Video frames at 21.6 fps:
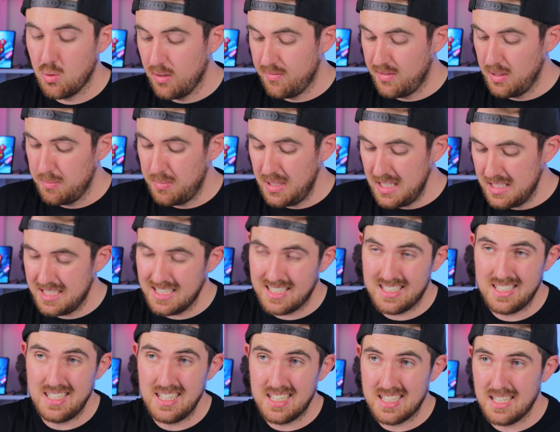But with the
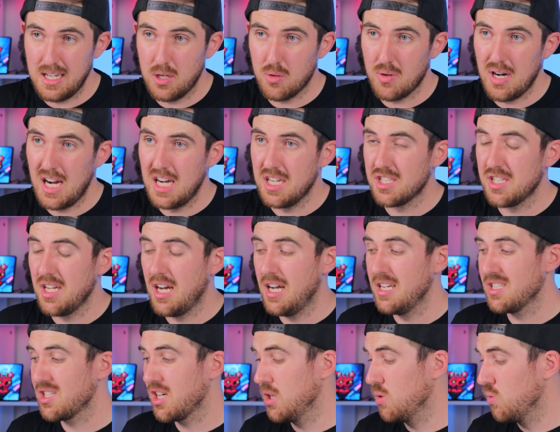B660 range
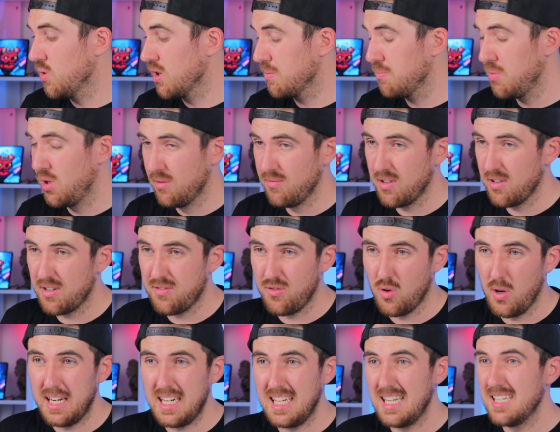now, it's going to work perfect
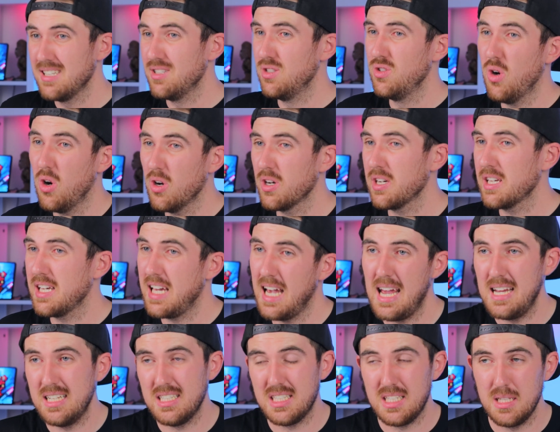for any non-K